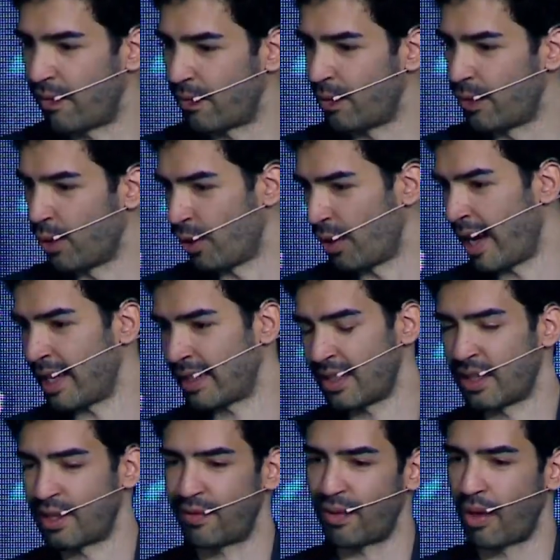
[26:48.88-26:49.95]
your
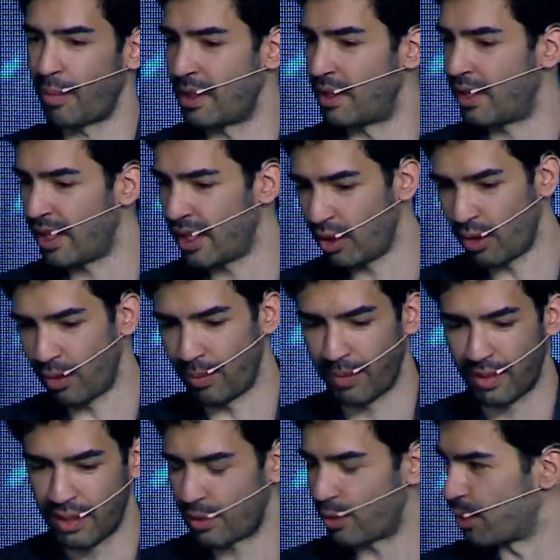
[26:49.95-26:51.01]
assets from Ethereum
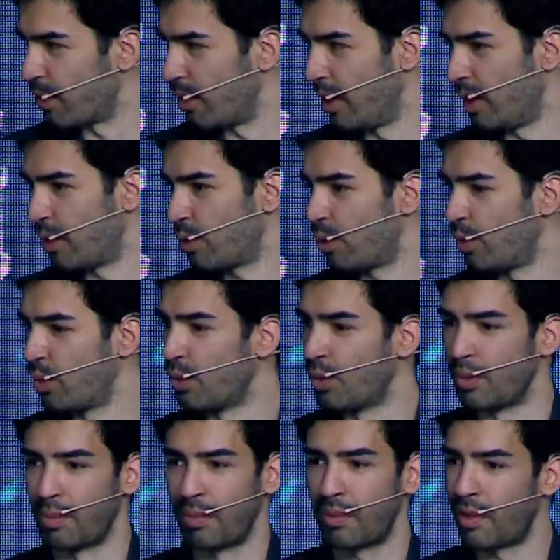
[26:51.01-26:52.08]
to
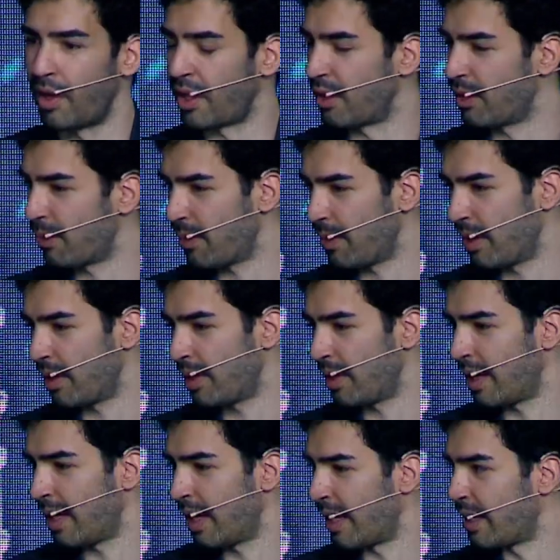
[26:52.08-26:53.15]
like
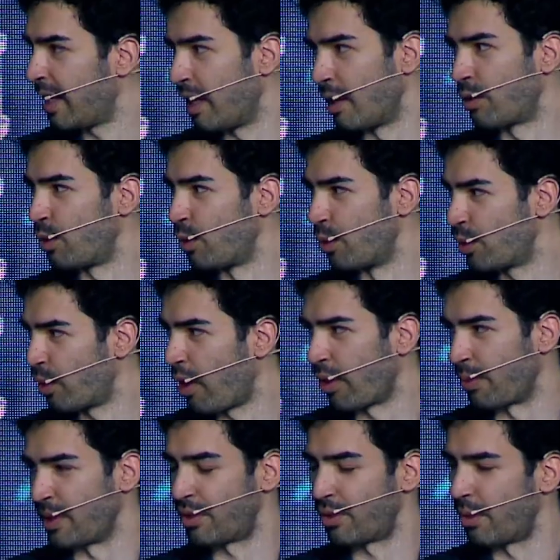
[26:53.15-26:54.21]
an L2 to
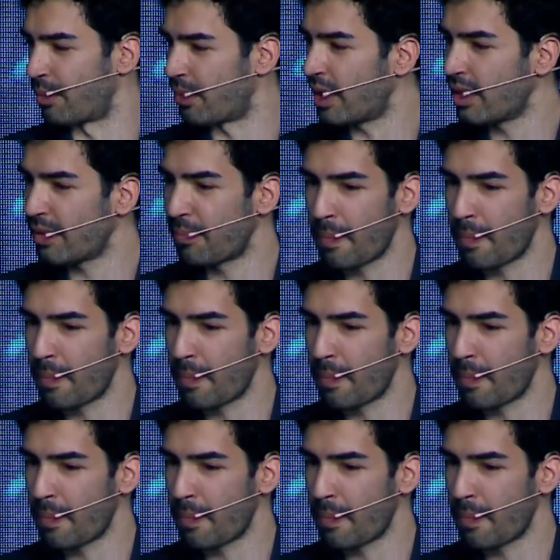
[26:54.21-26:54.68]
Arbitrum, right?